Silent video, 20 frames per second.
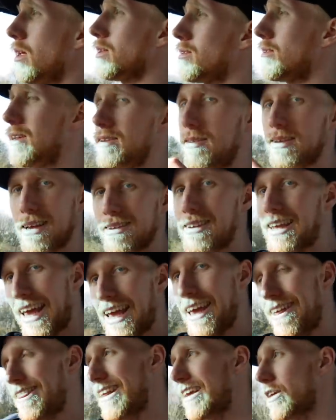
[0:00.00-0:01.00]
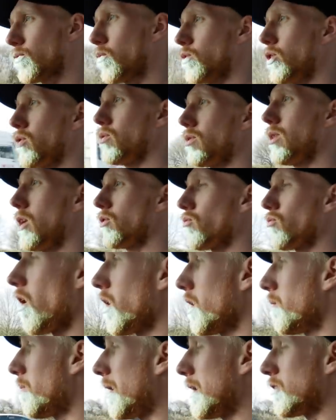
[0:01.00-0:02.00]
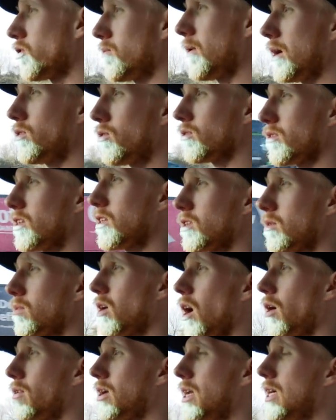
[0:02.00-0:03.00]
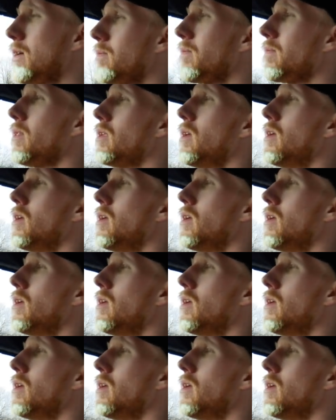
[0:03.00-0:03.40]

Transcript: A CCS kit in this works Orion battery management system currently,